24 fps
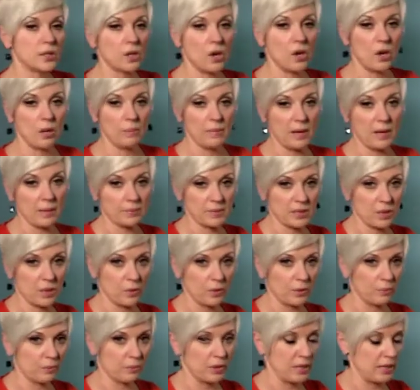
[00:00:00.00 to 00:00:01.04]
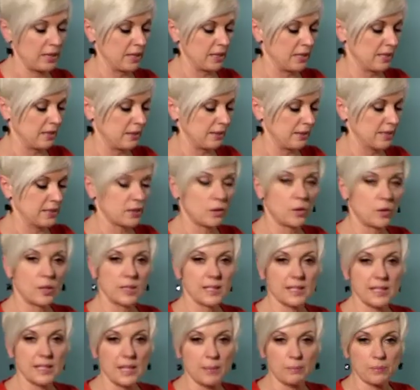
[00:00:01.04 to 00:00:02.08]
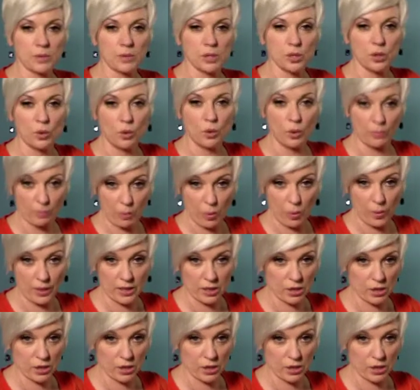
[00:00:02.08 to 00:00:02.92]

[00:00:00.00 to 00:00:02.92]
all mapped out with breathing. Now let's go to step 2 or point